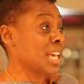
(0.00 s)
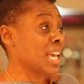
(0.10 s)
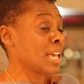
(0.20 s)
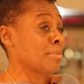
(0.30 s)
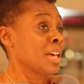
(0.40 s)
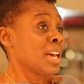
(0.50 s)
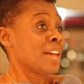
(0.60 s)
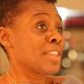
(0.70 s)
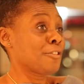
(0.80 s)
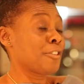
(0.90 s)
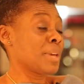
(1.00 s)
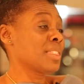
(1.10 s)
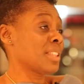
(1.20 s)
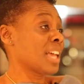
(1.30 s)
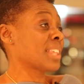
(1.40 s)
team, and then for me
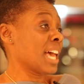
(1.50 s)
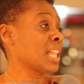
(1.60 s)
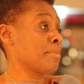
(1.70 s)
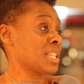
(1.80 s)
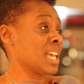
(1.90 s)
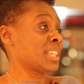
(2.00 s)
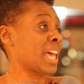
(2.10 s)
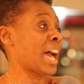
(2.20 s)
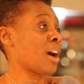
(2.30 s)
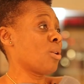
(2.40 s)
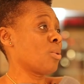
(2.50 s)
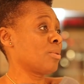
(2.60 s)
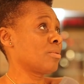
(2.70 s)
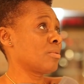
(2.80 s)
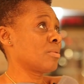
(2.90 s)
the next element is how
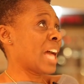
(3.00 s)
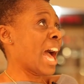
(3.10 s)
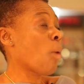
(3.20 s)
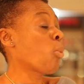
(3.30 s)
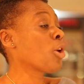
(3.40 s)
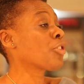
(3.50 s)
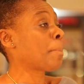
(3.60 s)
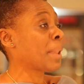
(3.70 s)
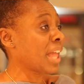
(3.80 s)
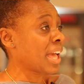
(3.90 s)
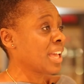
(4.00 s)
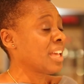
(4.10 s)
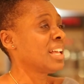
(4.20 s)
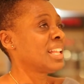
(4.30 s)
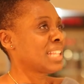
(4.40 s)
will the
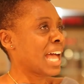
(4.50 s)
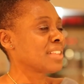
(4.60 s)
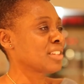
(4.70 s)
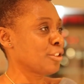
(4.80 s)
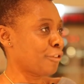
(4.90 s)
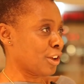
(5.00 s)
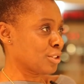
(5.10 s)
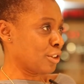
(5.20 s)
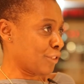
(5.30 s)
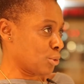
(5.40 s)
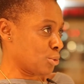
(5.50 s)
play land in front of an